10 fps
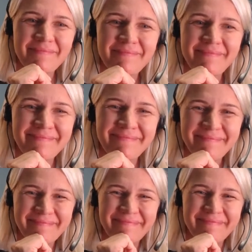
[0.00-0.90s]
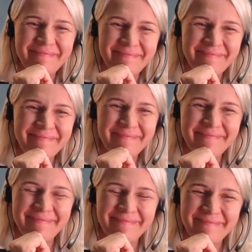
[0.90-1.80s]

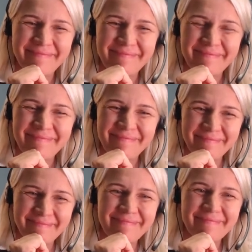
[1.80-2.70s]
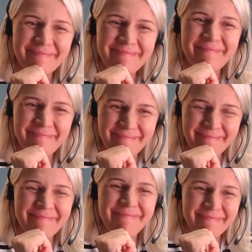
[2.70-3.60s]

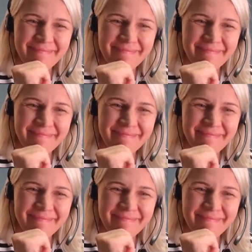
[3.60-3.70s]
(not speaking)